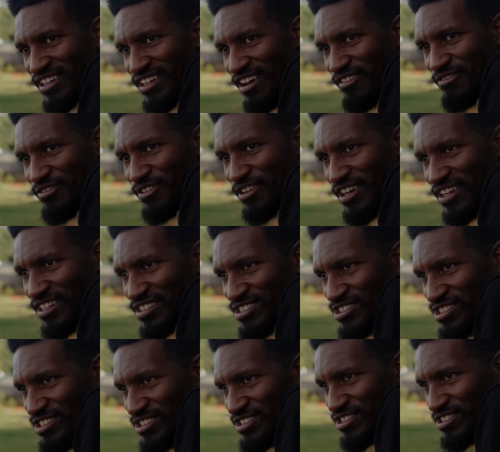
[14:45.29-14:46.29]
And I feel like it's
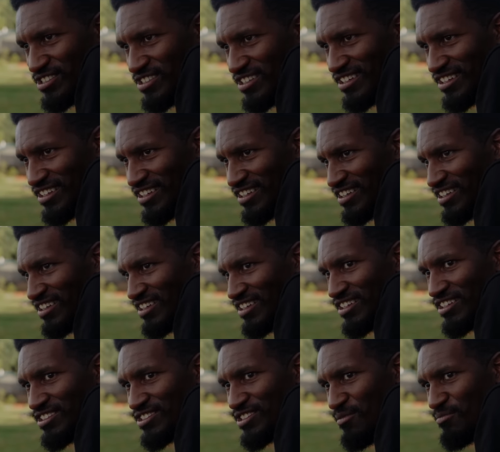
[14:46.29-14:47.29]
just
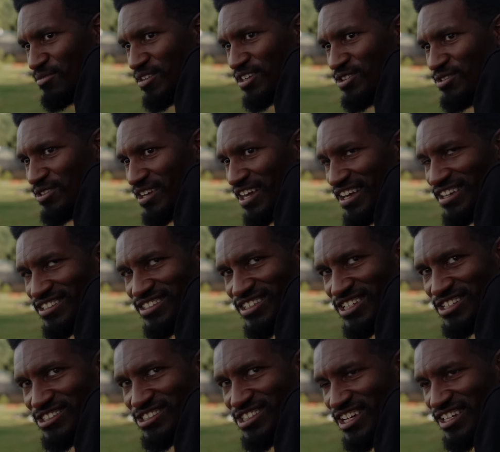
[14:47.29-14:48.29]
something you can't
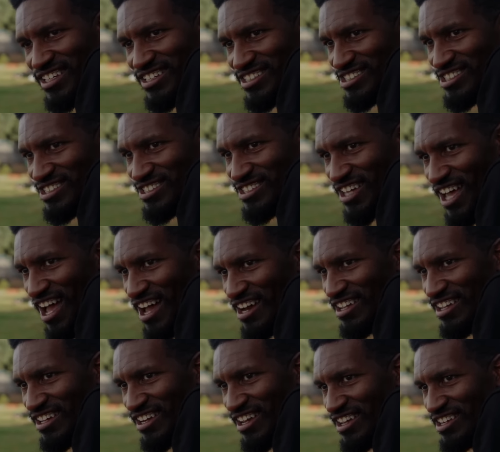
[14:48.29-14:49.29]
teach. Like, he's just got
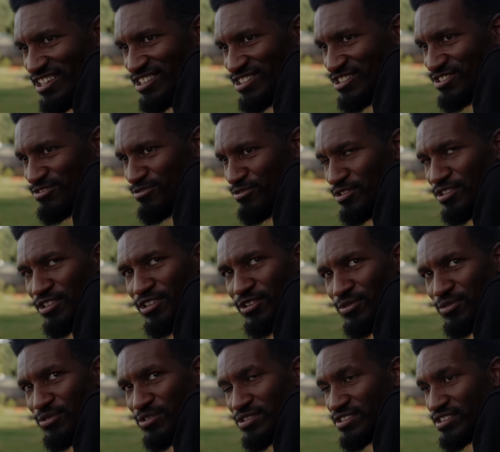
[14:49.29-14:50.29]
it, and it's really
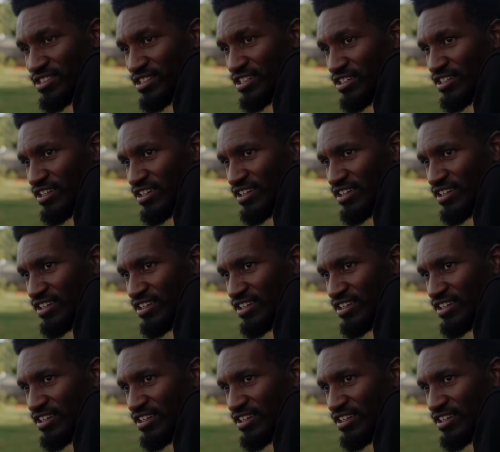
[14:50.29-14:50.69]
cool to see.